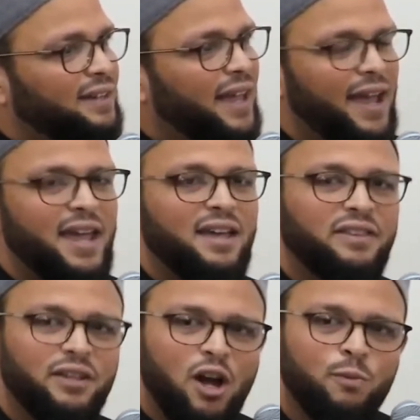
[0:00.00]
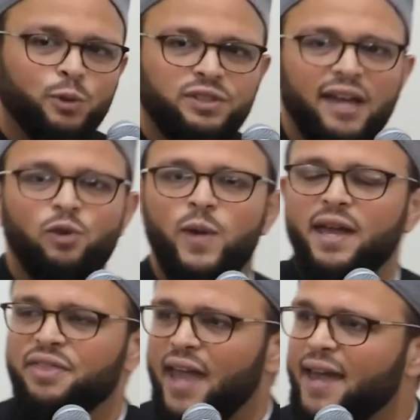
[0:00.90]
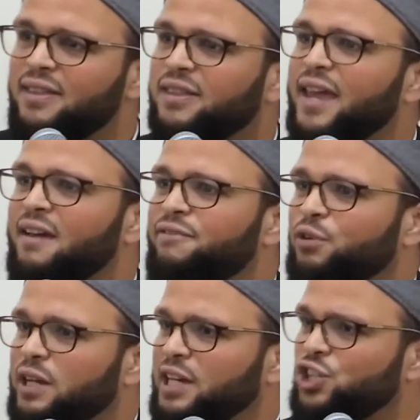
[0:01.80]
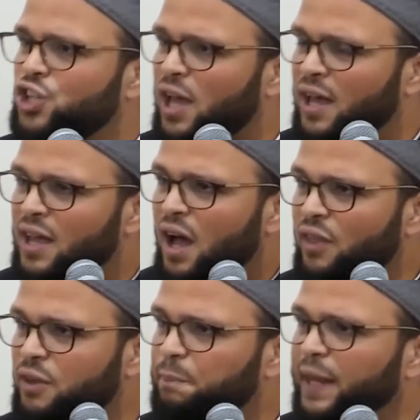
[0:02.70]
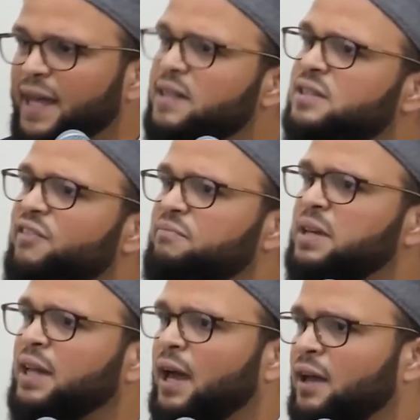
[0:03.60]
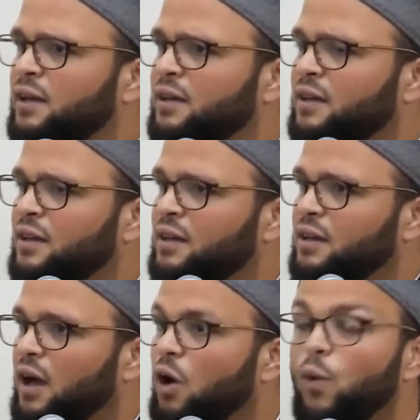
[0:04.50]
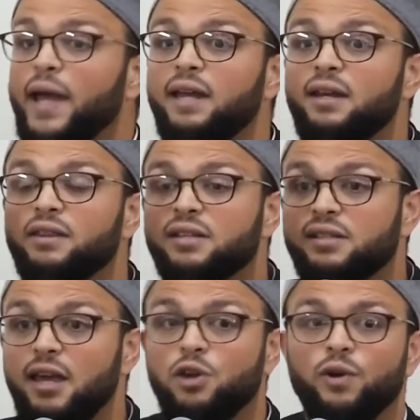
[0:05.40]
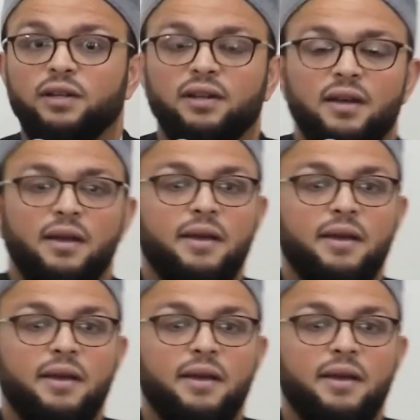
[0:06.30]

a day, the Yom Tarwiyah, the eighth day of Dhul Hijjah, on the plains of Mina, awaiting the sacred